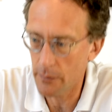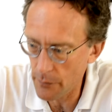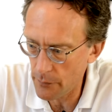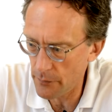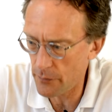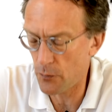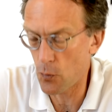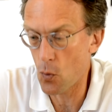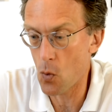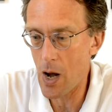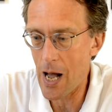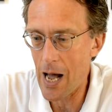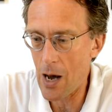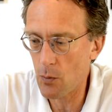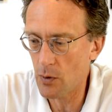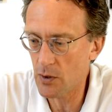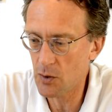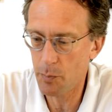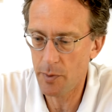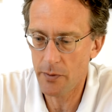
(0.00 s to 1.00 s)
4
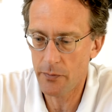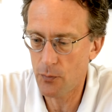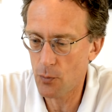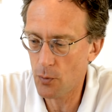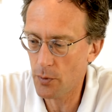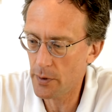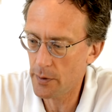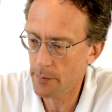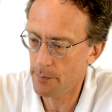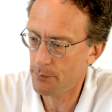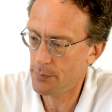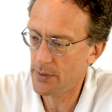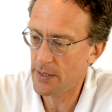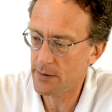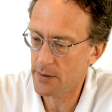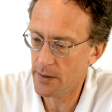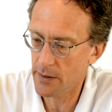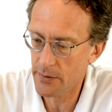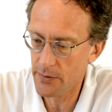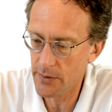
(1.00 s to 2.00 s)
hours before the
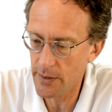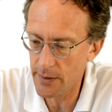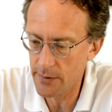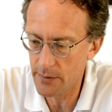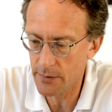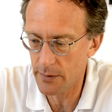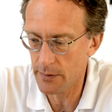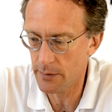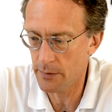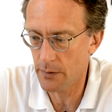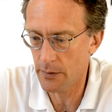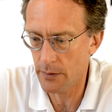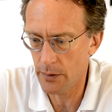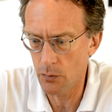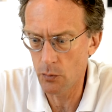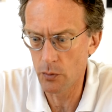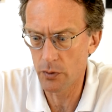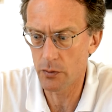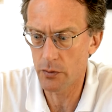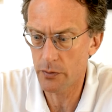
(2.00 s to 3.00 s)
president says in the
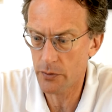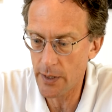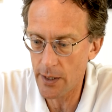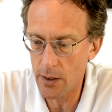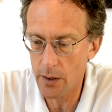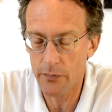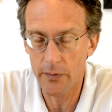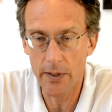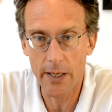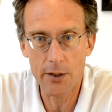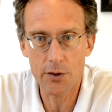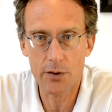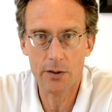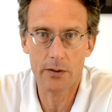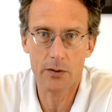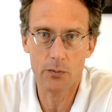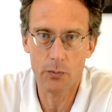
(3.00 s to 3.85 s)
new State of Nations,